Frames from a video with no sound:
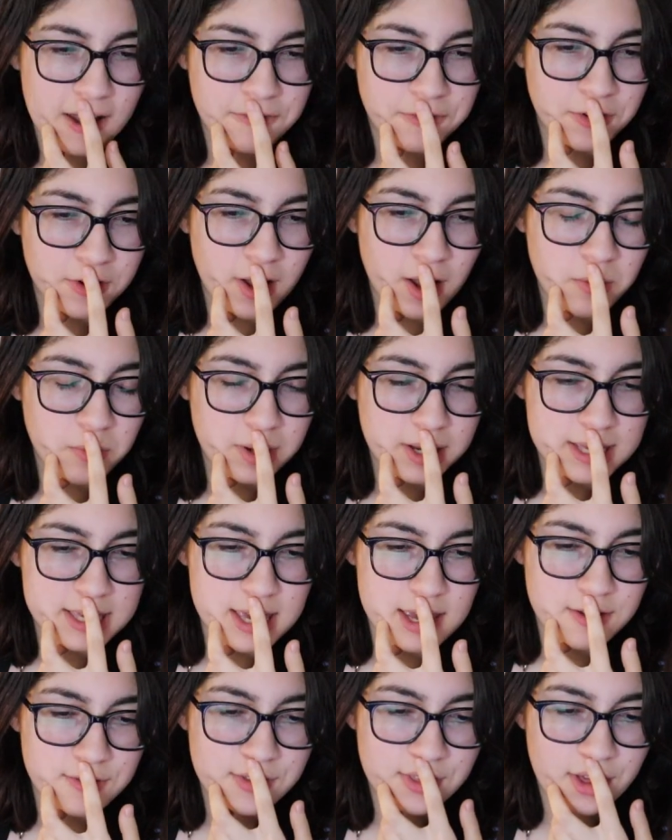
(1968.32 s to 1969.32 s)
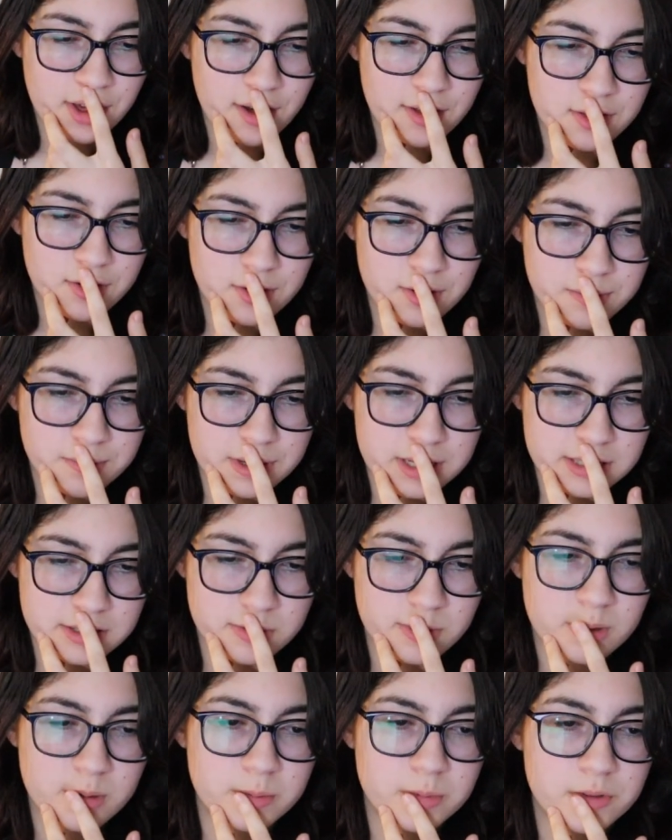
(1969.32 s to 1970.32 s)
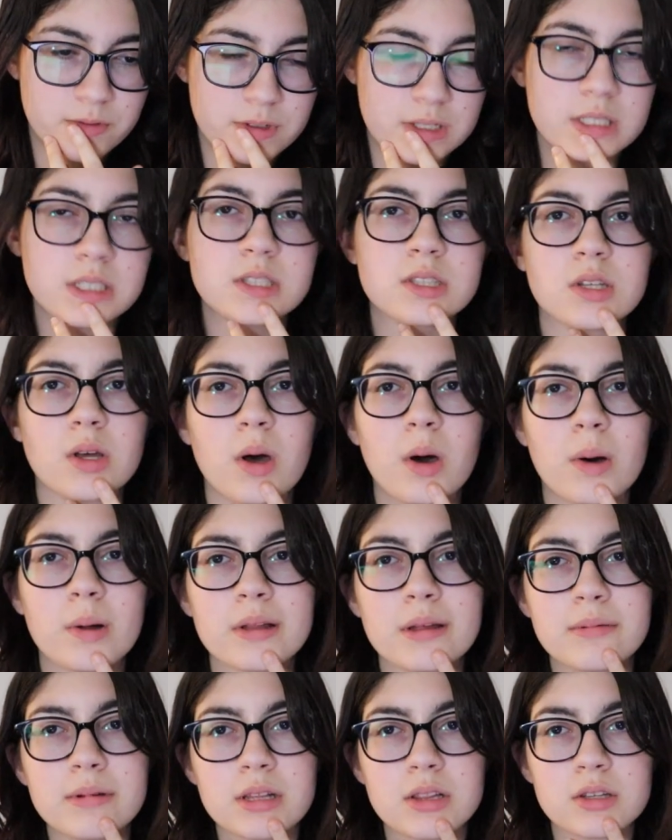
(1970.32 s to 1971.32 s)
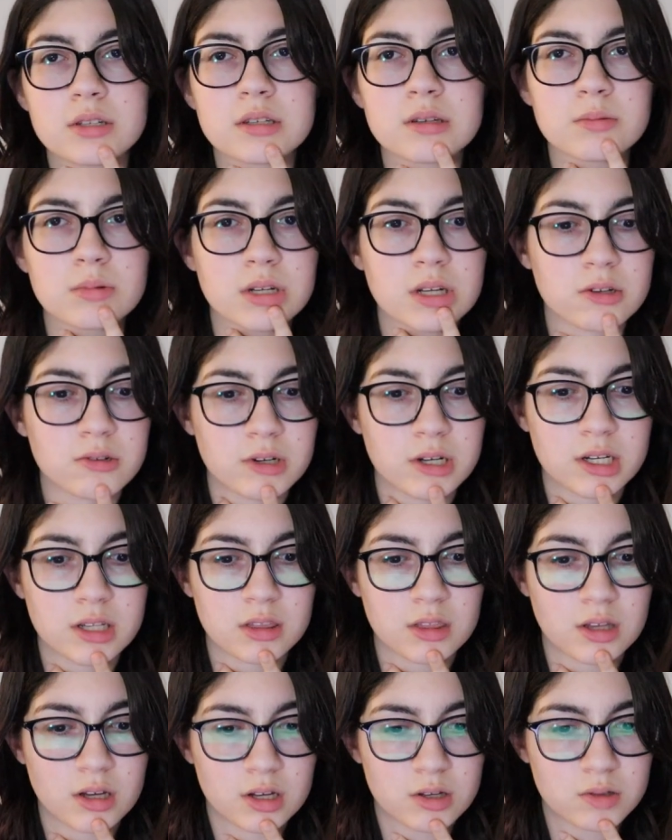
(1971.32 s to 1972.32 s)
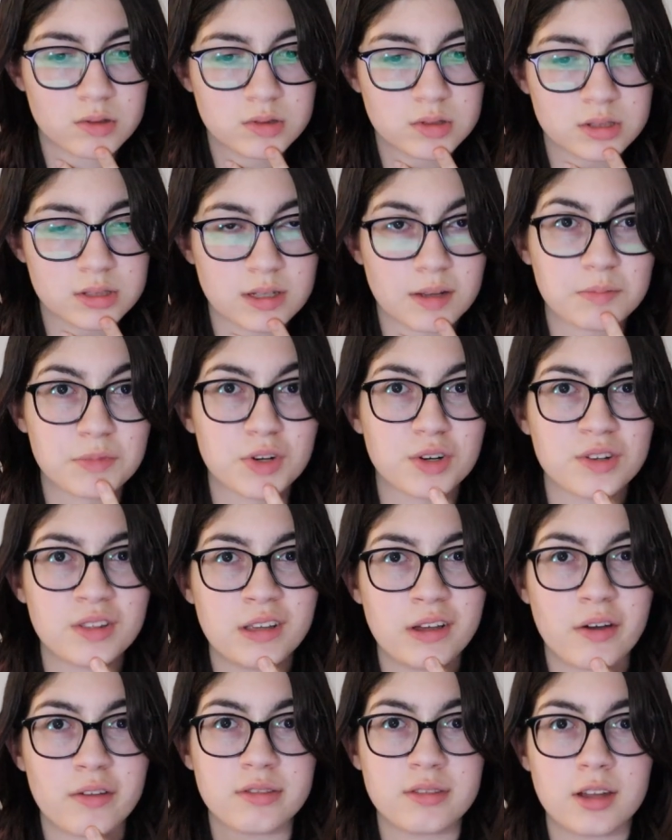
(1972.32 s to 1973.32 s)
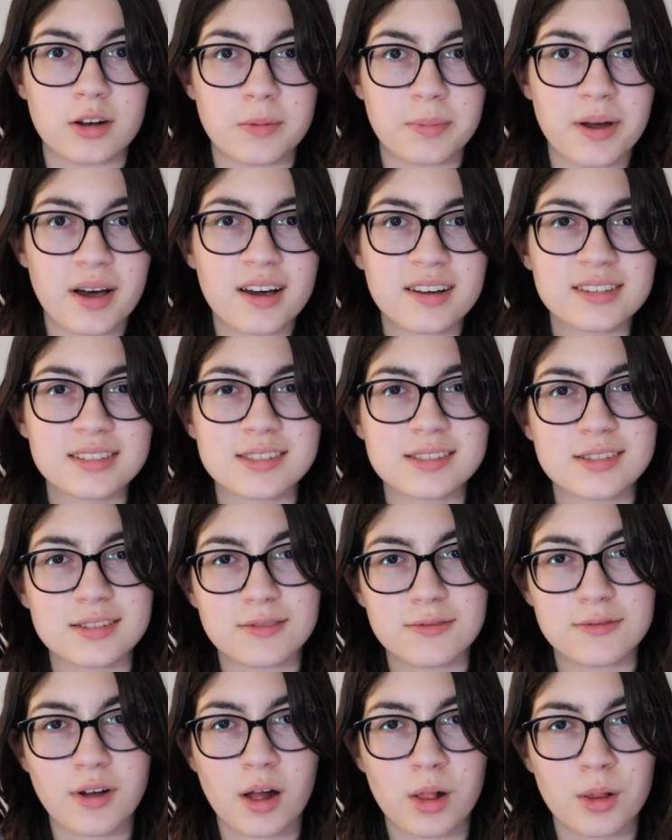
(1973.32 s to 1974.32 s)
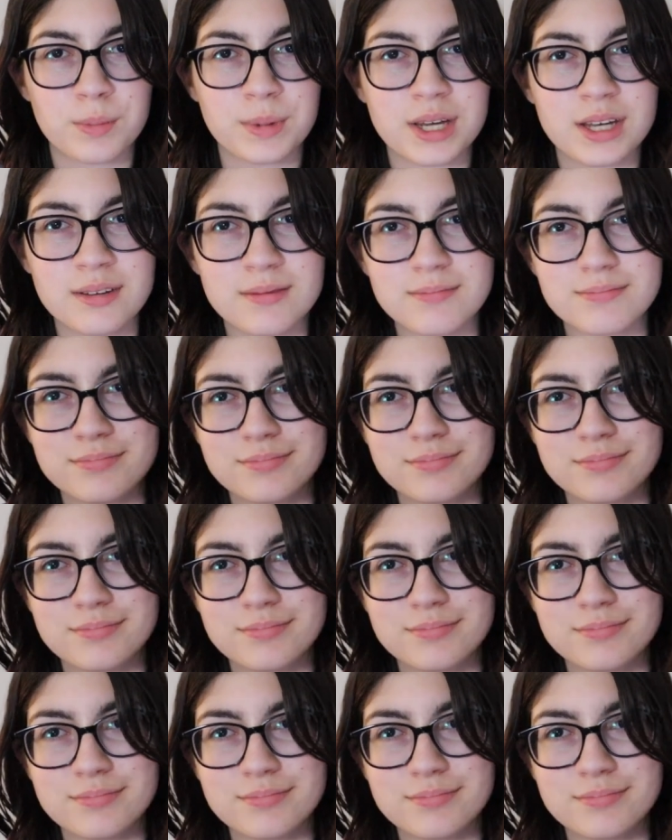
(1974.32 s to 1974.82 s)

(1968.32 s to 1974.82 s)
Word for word: I forgot what I gave the other Maze Runner movies, so let me look at what I rated those. I'm currently on Letterboxd. Follow me.